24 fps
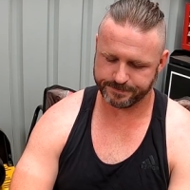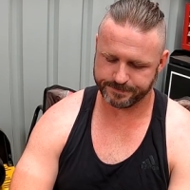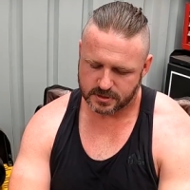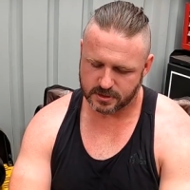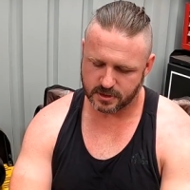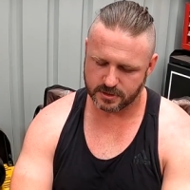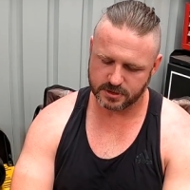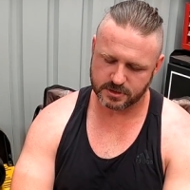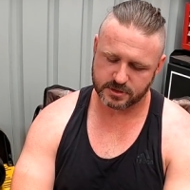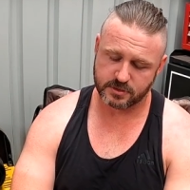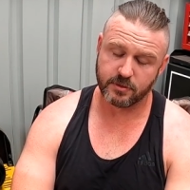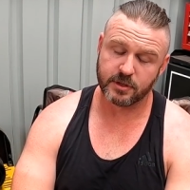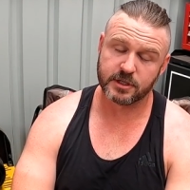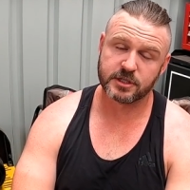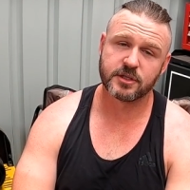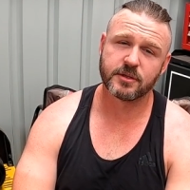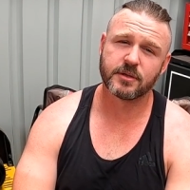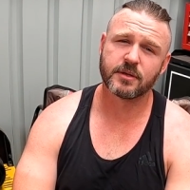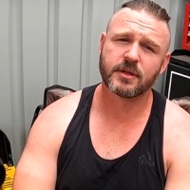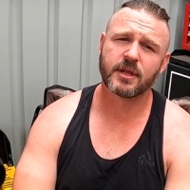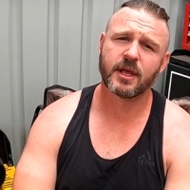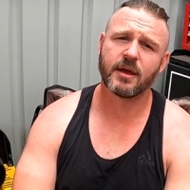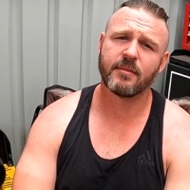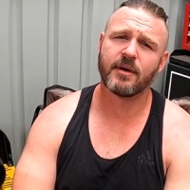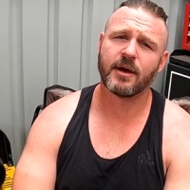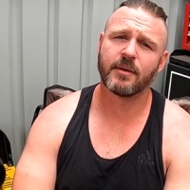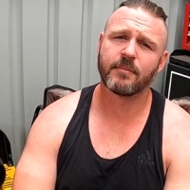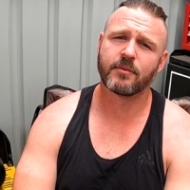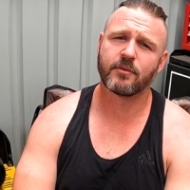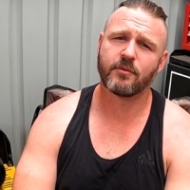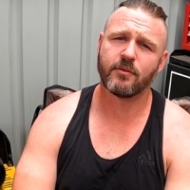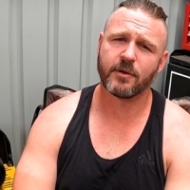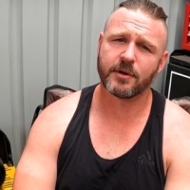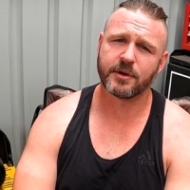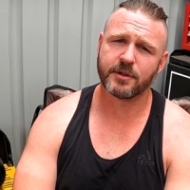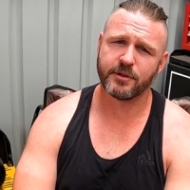So this question come
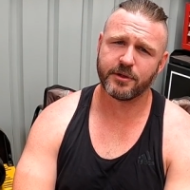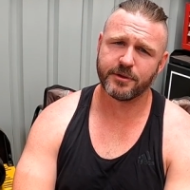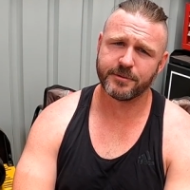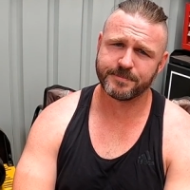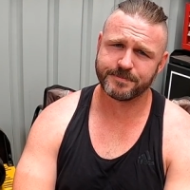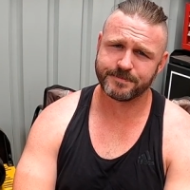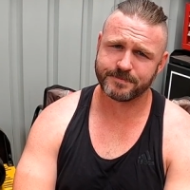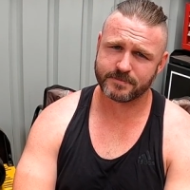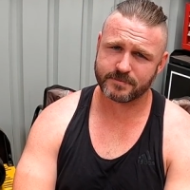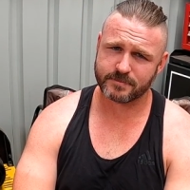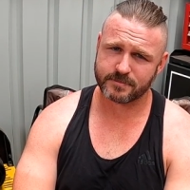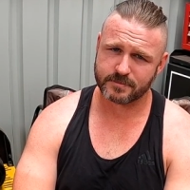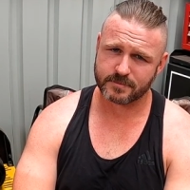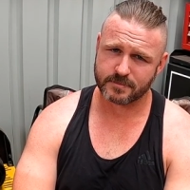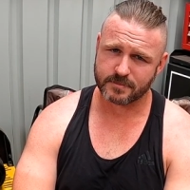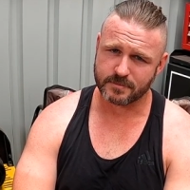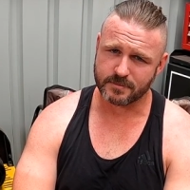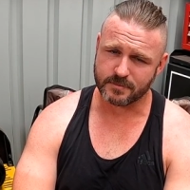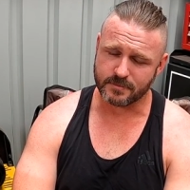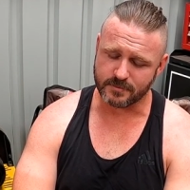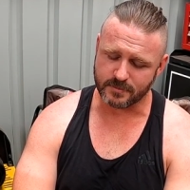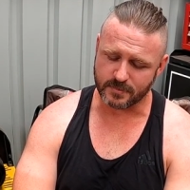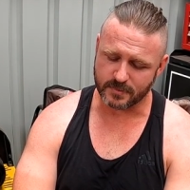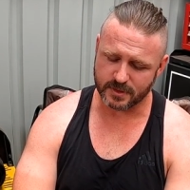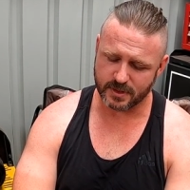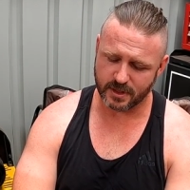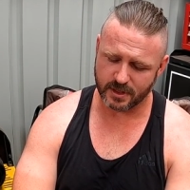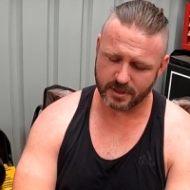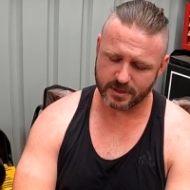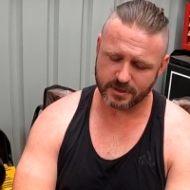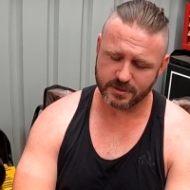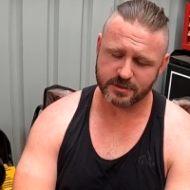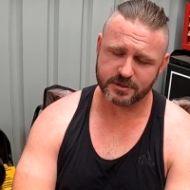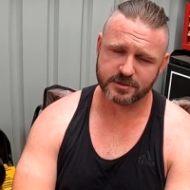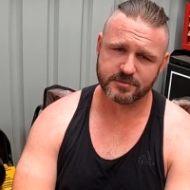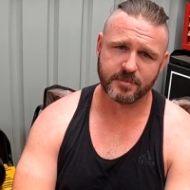up quite a lot
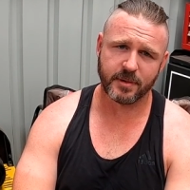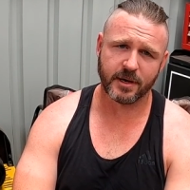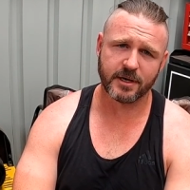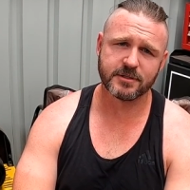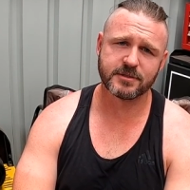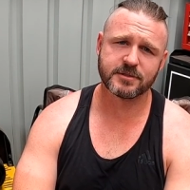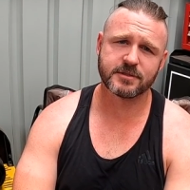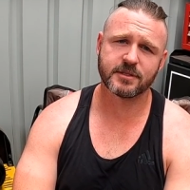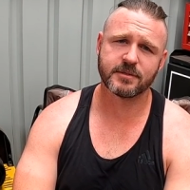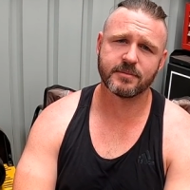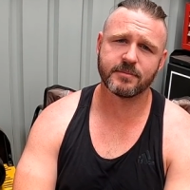uh, in this post.